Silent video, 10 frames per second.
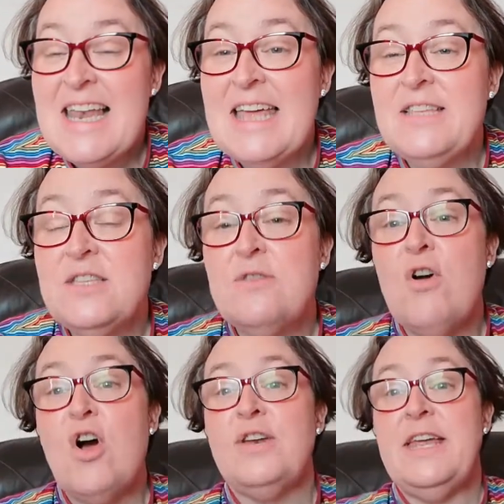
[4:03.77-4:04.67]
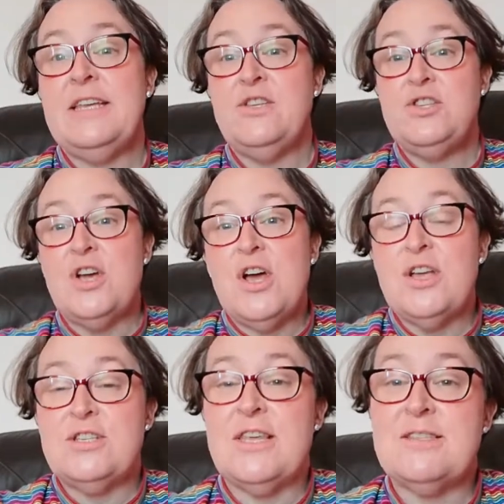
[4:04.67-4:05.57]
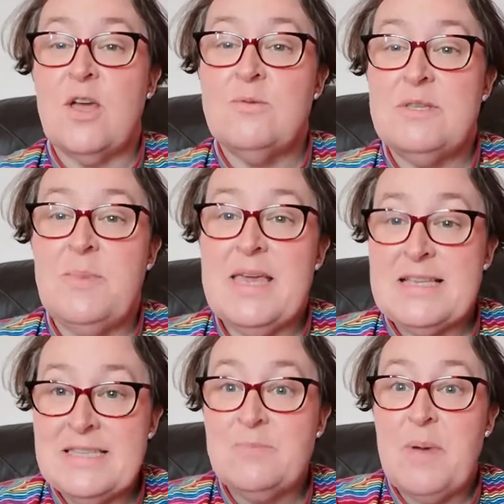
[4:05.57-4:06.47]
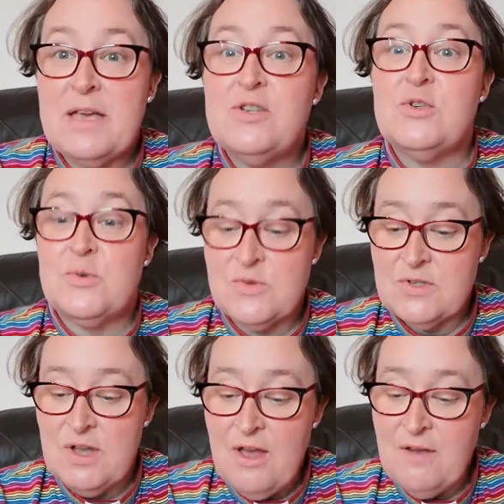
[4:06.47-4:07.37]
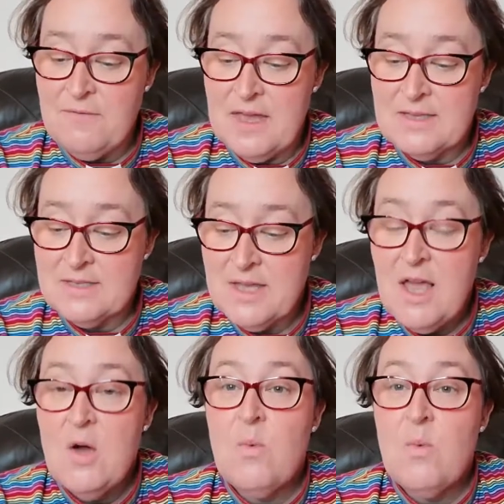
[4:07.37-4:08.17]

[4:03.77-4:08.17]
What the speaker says: later on in church there's going to be a special service